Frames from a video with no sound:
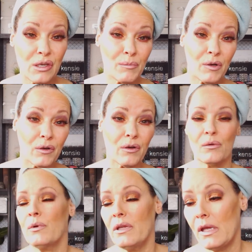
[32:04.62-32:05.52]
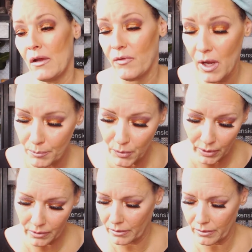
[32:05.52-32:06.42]
shimmer, or we have
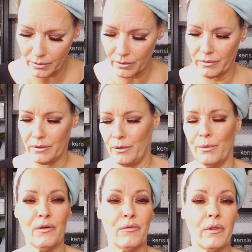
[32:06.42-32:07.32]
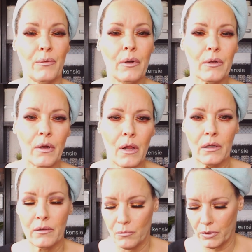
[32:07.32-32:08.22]
upgraded it, or you know, whatever they want to
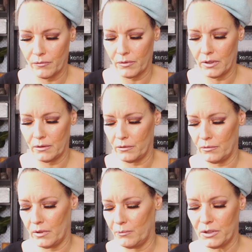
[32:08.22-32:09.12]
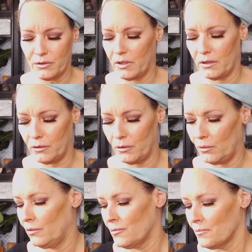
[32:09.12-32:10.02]
call it, whatever they do, which they
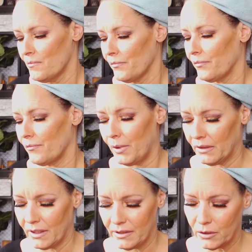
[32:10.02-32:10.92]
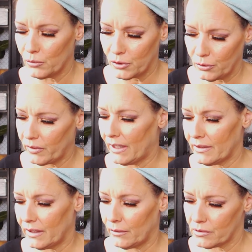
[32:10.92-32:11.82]
do. But they don't do
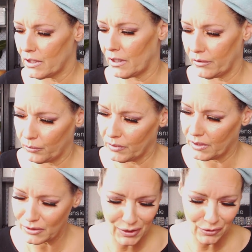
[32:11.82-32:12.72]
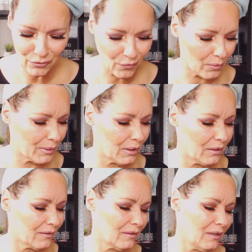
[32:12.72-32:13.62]
that. They don't tell us when they change
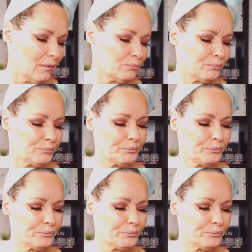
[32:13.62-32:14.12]
formulas, and then